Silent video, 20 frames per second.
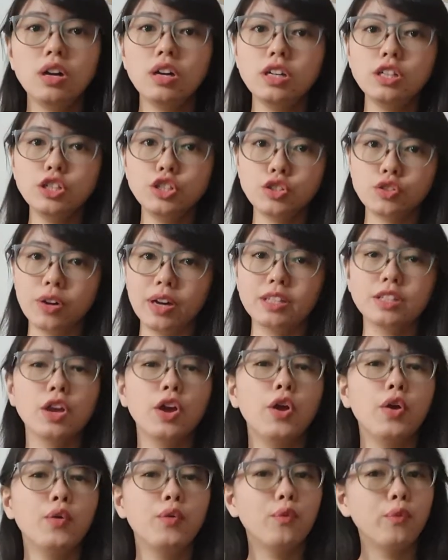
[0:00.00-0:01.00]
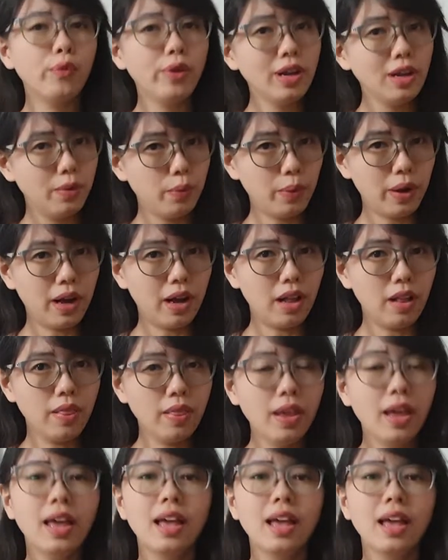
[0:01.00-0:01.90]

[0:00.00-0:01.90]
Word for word: her stress really well